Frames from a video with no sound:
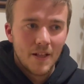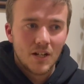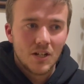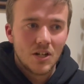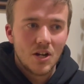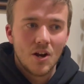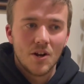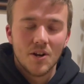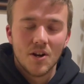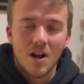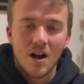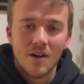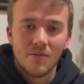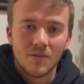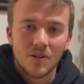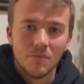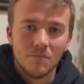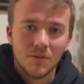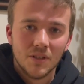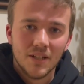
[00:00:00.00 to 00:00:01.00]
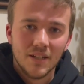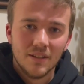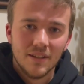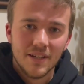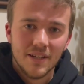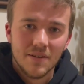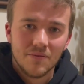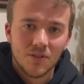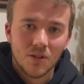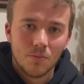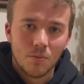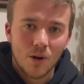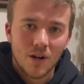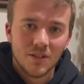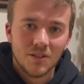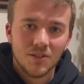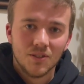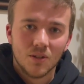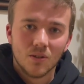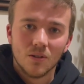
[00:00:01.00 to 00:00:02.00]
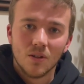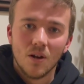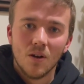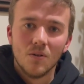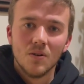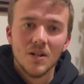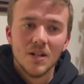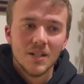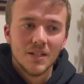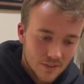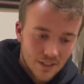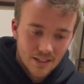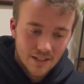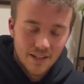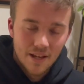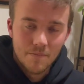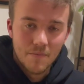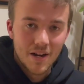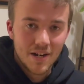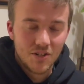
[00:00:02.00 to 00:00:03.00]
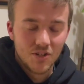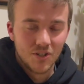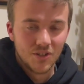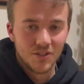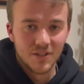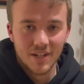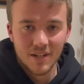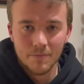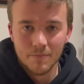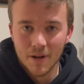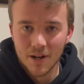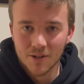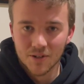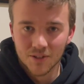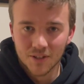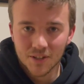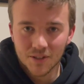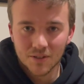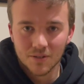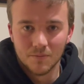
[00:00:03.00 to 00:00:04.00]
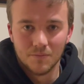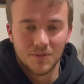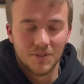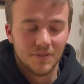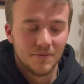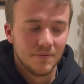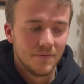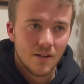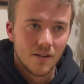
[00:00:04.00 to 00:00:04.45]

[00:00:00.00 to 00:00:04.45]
cut it off completely if their prices are low. They might just need better systems.